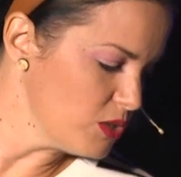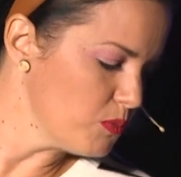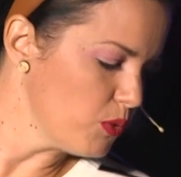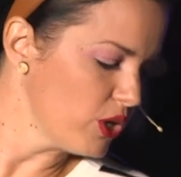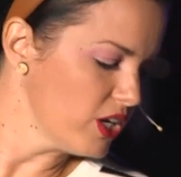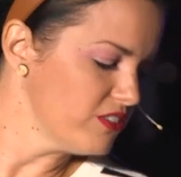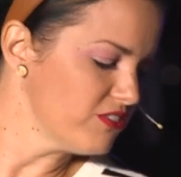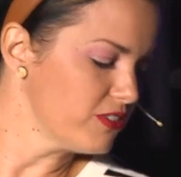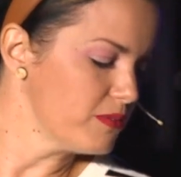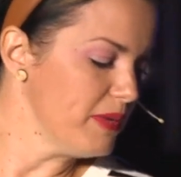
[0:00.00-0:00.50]

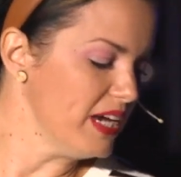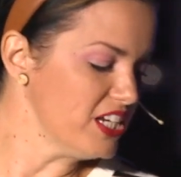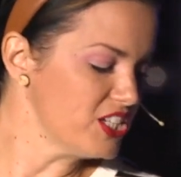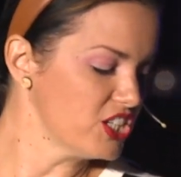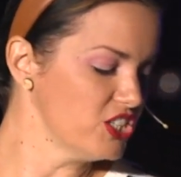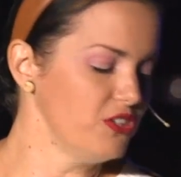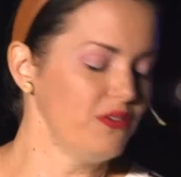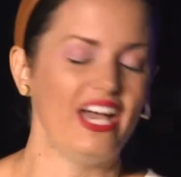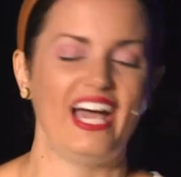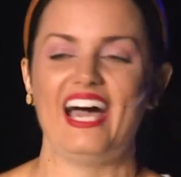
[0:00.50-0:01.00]
The more
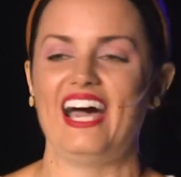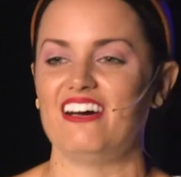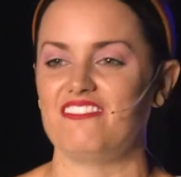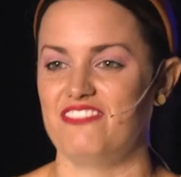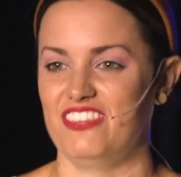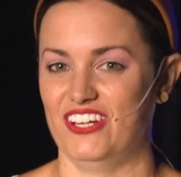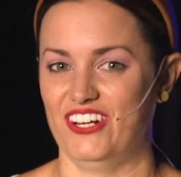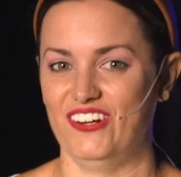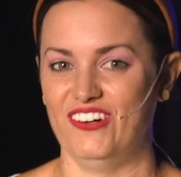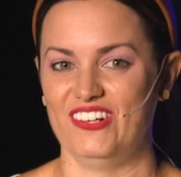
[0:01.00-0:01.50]
information you
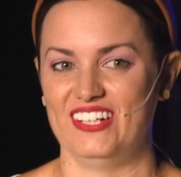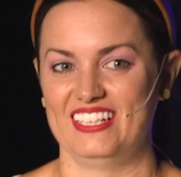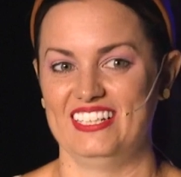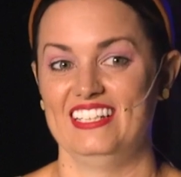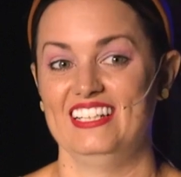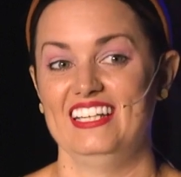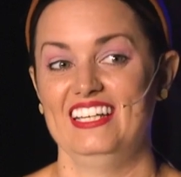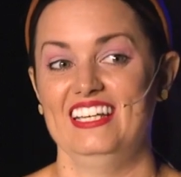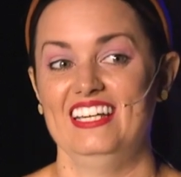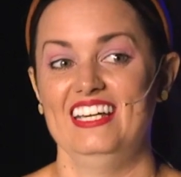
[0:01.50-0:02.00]
have though,
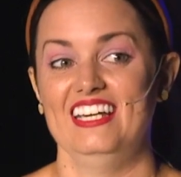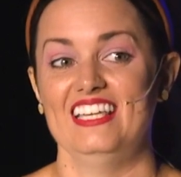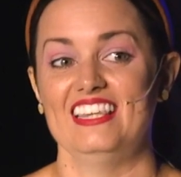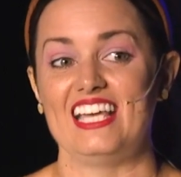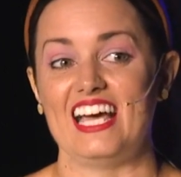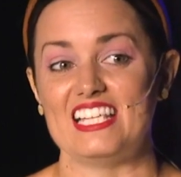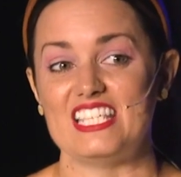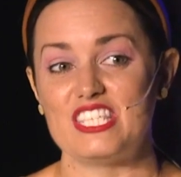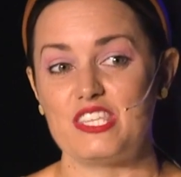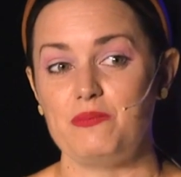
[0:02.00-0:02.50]

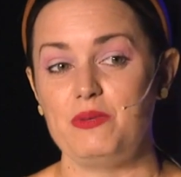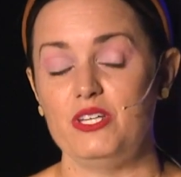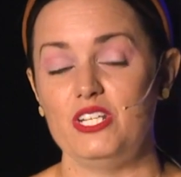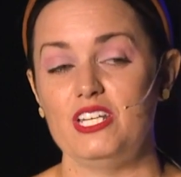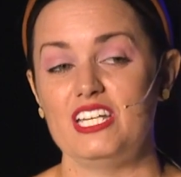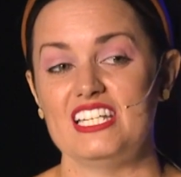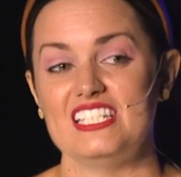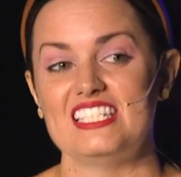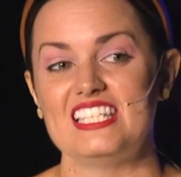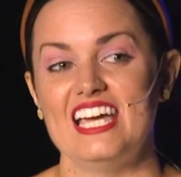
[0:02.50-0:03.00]
that's the
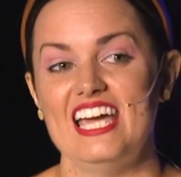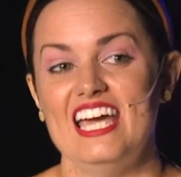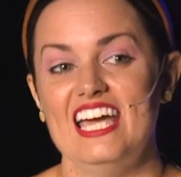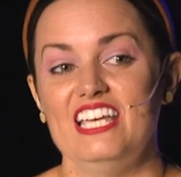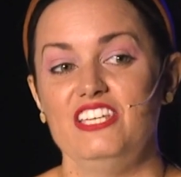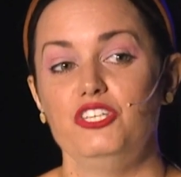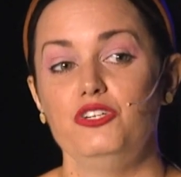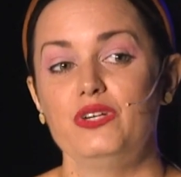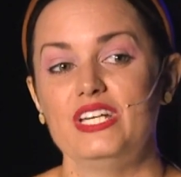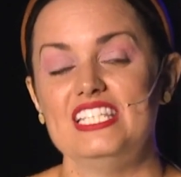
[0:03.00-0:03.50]
beauty because
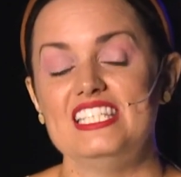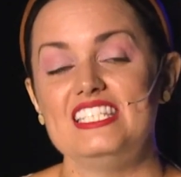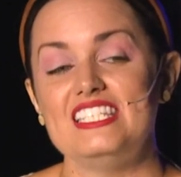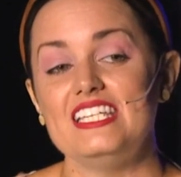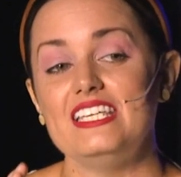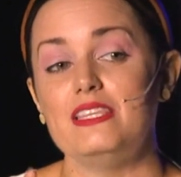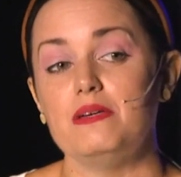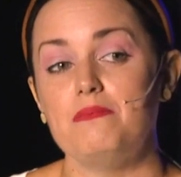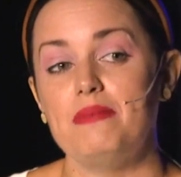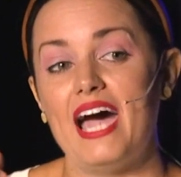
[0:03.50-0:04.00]
you
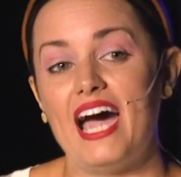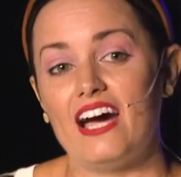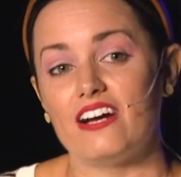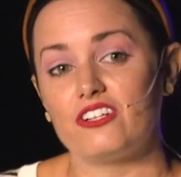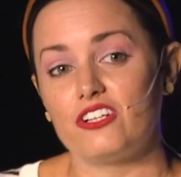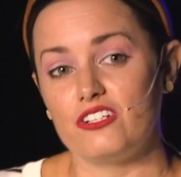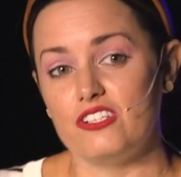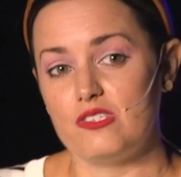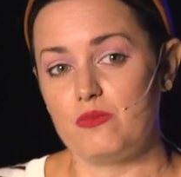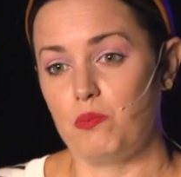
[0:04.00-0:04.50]
can see the
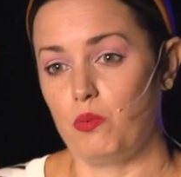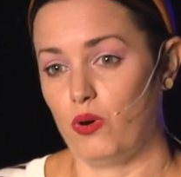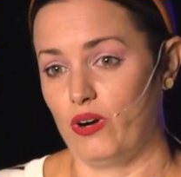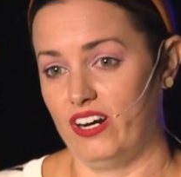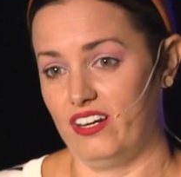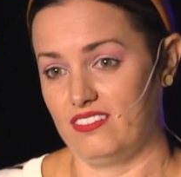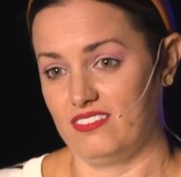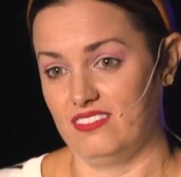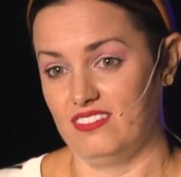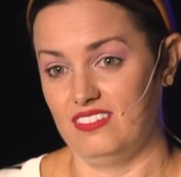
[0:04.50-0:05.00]
patterns
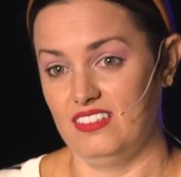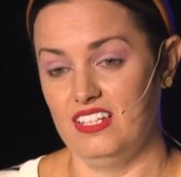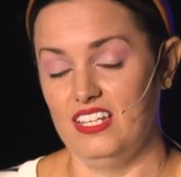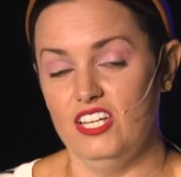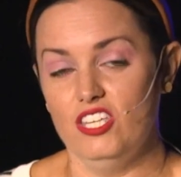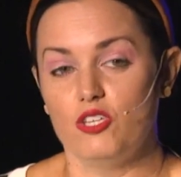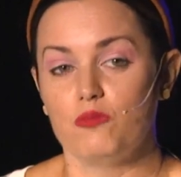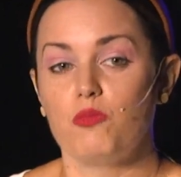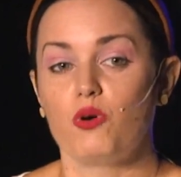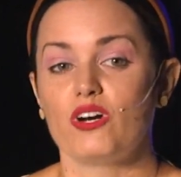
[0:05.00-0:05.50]
more.
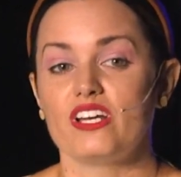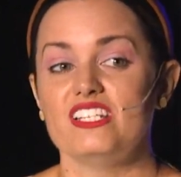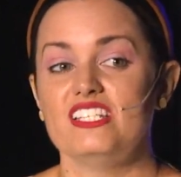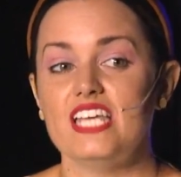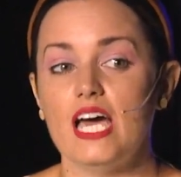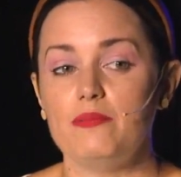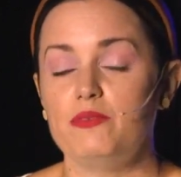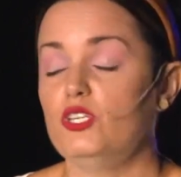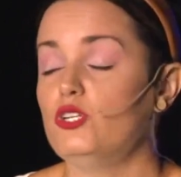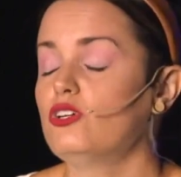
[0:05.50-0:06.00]
The more
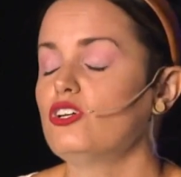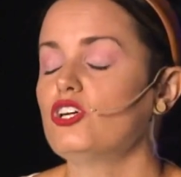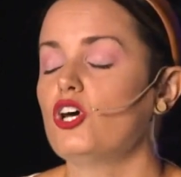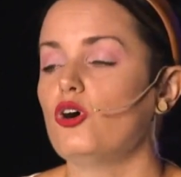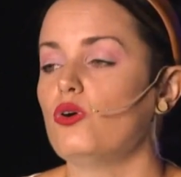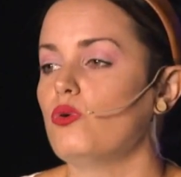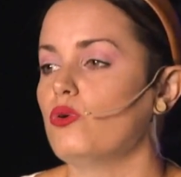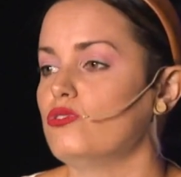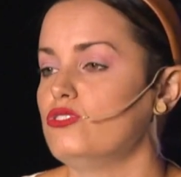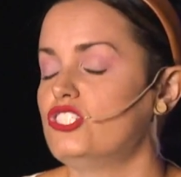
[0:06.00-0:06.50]
in depth, you
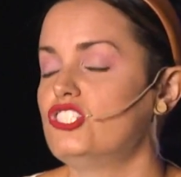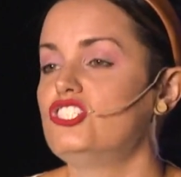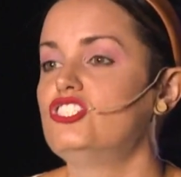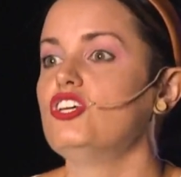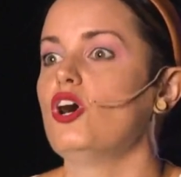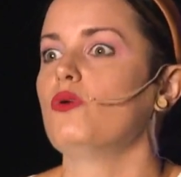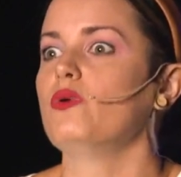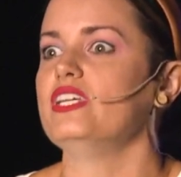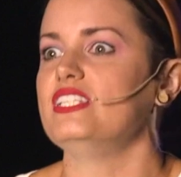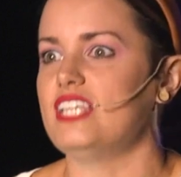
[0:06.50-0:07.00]
can go
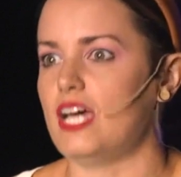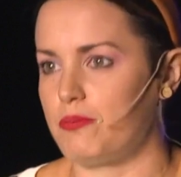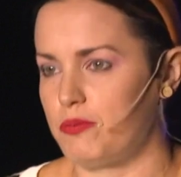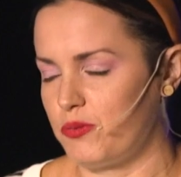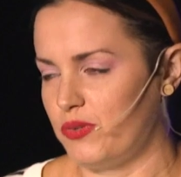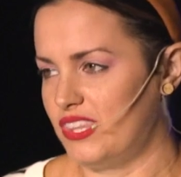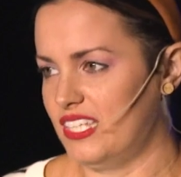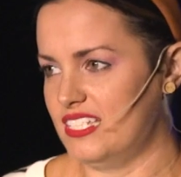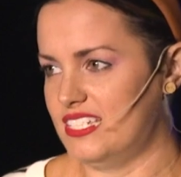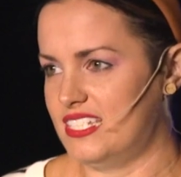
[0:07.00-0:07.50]
so in
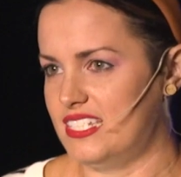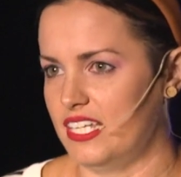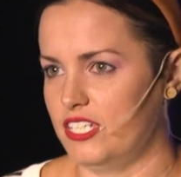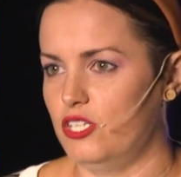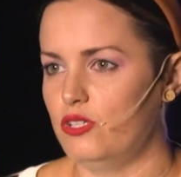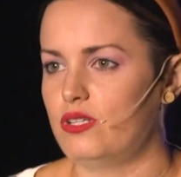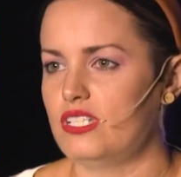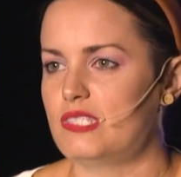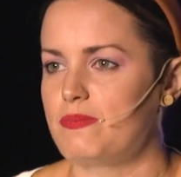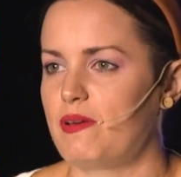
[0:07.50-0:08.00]
depth with this
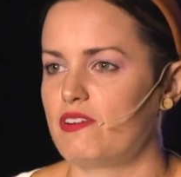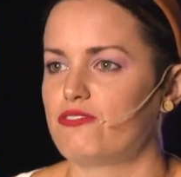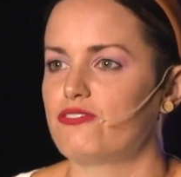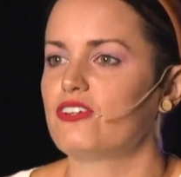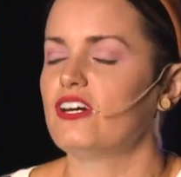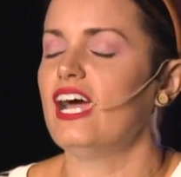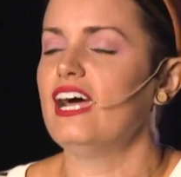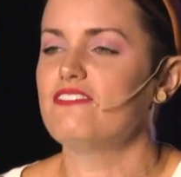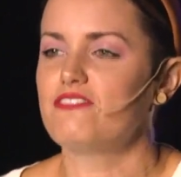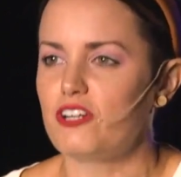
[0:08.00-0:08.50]
thing. You could
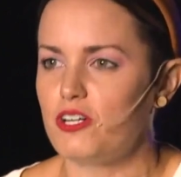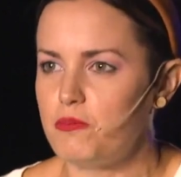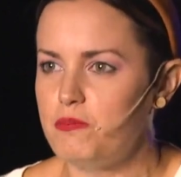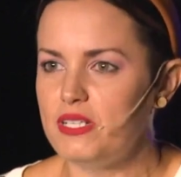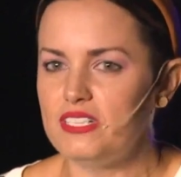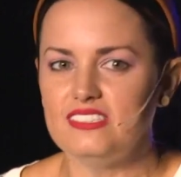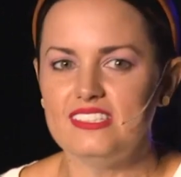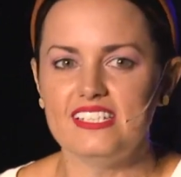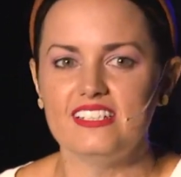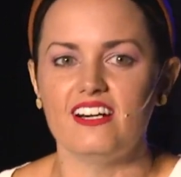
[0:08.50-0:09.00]
spend
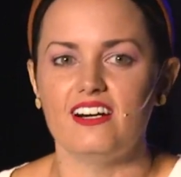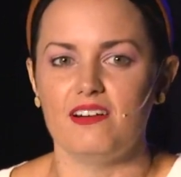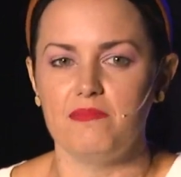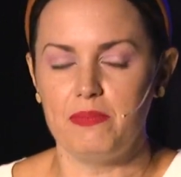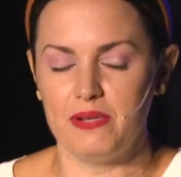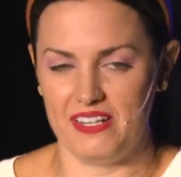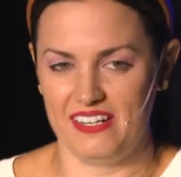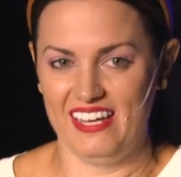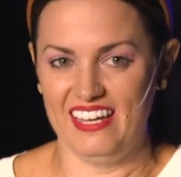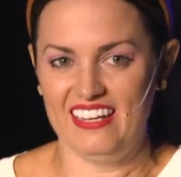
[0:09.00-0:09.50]
forever building
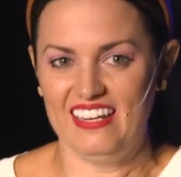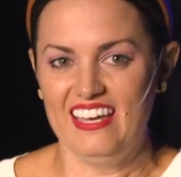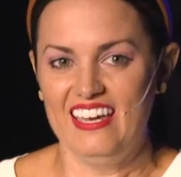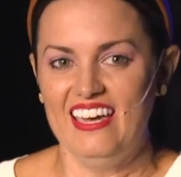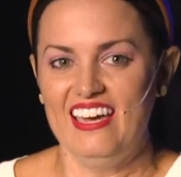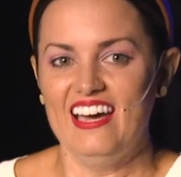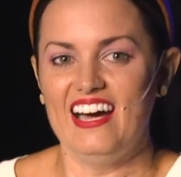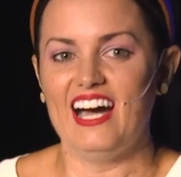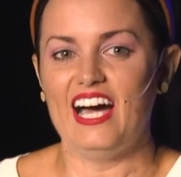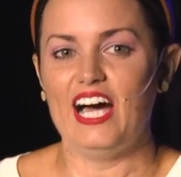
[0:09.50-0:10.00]
up on it.